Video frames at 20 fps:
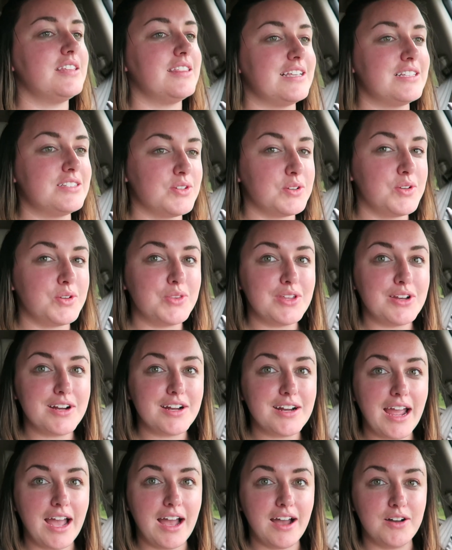they sold
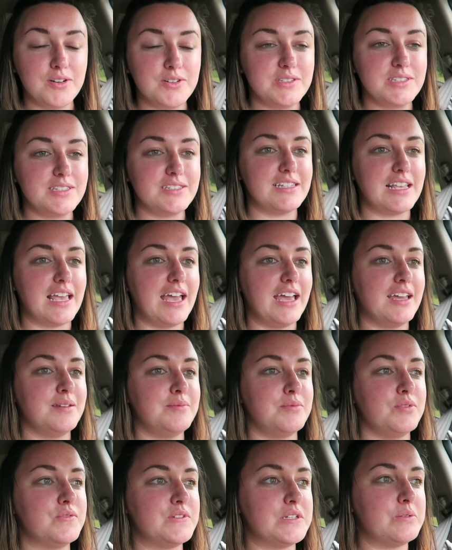their house
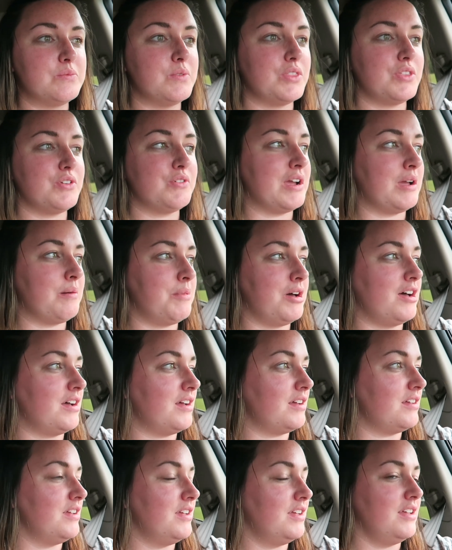and moved in with Grandma.